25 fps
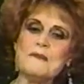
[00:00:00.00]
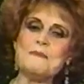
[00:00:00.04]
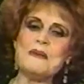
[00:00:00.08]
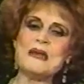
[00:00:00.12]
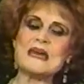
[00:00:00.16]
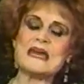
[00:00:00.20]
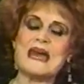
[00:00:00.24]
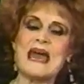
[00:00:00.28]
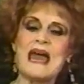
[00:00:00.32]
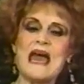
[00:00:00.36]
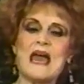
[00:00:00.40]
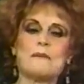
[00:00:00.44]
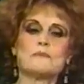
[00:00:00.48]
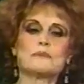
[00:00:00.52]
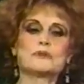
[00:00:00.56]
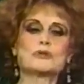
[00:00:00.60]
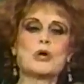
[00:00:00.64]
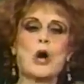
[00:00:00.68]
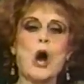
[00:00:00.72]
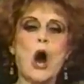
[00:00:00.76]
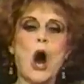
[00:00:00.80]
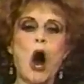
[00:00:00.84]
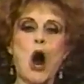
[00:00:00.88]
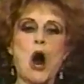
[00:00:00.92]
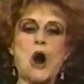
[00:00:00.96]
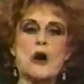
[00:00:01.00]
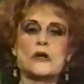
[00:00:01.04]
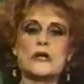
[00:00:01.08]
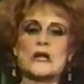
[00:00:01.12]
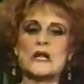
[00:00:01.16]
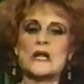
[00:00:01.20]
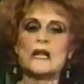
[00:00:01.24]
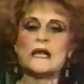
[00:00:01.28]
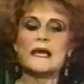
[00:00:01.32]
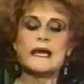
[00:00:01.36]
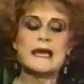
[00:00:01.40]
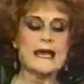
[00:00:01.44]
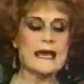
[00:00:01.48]
became
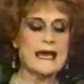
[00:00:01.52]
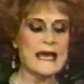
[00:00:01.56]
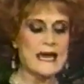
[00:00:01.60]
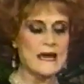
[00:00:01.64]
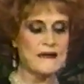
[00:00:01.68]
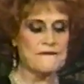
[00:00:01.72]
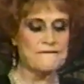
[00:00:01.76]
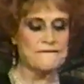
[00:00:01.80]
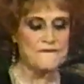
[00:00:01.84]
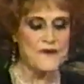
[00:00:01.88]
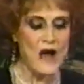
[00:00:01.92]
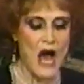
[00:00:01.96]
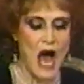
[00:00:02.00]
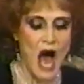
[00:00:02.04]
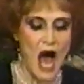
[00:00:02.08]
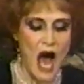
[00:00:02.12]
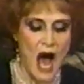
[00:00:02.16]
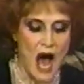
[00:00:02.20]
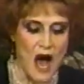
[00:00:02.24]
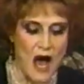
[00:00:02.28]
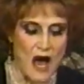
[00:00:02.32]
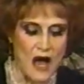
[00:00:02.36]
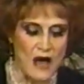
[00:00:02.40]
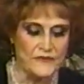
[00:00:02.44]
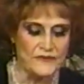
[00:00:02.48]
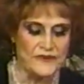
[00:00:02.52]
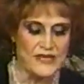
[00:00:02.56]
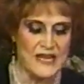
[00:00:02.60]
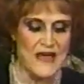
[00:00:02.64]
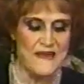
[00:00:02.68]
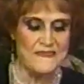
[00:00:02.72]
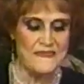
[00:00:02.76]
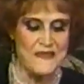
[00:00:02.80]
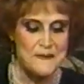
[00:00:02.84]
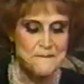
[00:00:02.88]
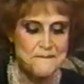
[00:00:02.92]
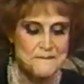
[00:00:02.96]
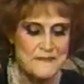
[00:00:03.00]
totally involved
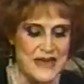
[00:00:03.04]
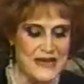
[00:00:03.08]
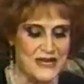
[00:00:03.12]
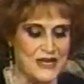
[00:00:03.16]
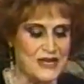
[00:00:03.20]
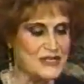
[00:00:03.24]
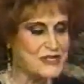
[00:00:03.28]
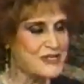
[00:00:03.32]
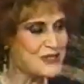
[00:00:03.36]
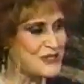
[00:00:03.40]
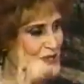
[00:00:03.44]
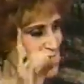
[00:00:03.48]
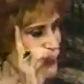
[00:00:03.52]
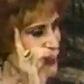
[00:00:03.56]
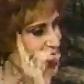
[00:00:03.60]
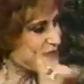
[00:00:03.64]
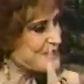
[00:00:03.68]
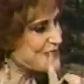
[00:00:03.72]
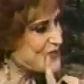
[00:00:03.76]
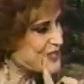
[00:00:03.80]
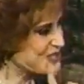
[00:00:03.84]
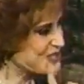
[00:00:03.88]
in the ministry of